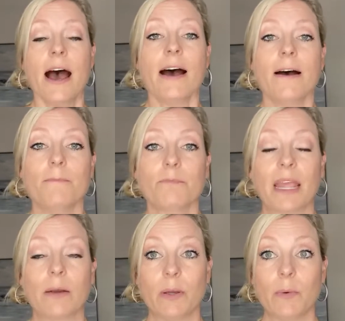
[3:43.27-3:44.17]
um,
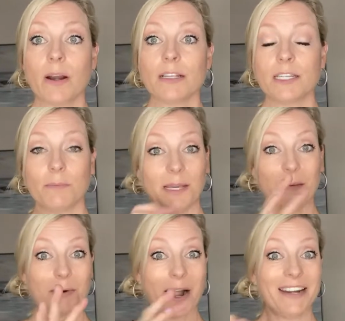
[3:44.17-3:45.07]
and we want it to be
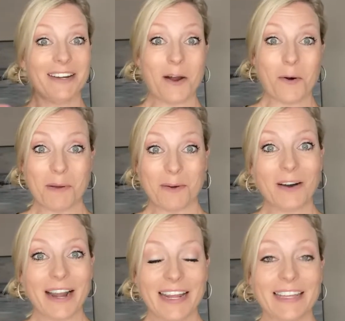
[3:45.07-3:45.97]
bright and open
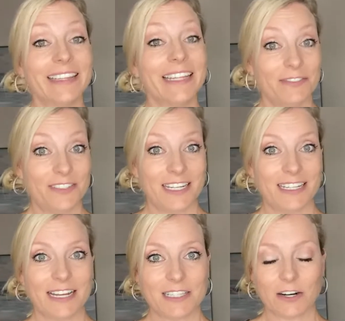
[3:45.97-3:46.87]
right and
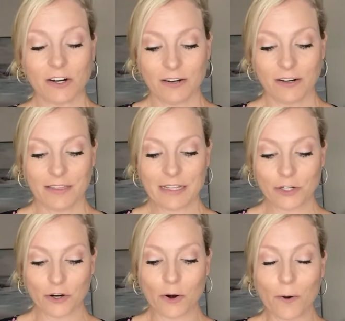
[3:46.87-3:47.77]
lifted that's our that's
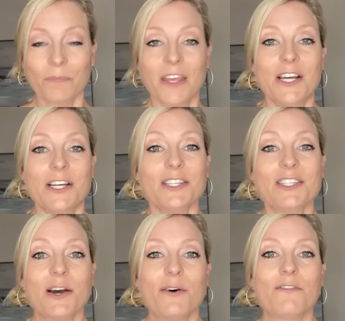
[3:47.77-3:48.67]
our goal
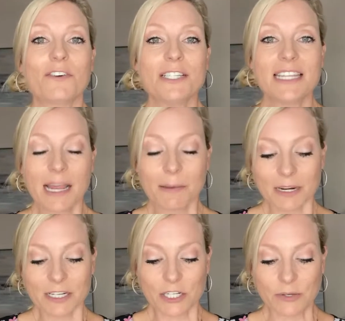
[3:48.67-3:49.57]
so first thing I'm
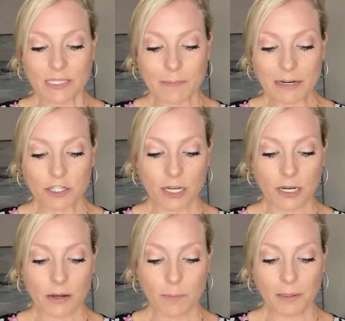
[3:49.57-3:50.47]
going to do is I'm actually
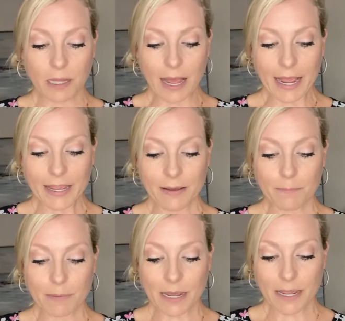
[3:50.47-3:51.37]
going to apply
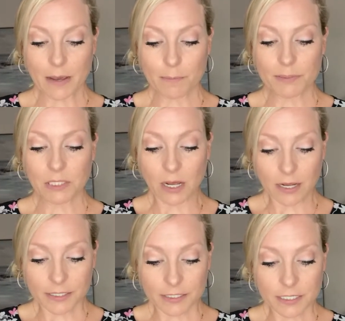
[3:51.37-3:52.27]
my
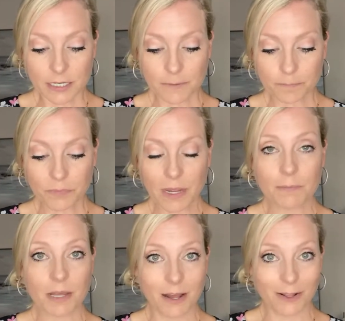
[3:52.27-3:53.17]
blonde
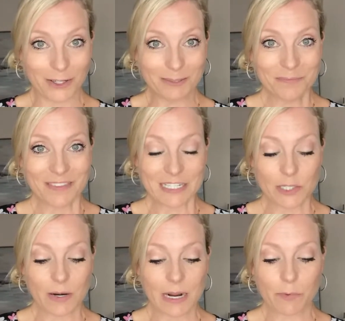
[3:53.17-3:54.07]
um, color that's
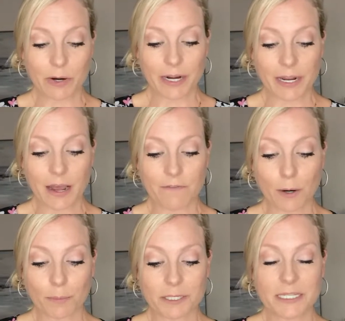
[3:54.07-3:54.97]
the one I'm wearing of
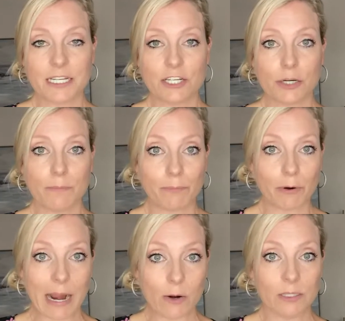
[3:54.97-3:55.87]
our precision
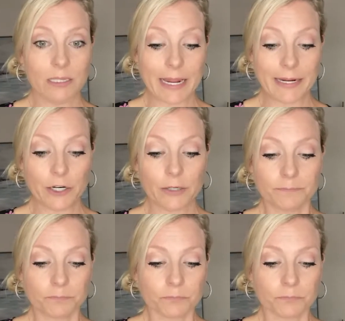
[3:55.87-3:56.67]
brow liner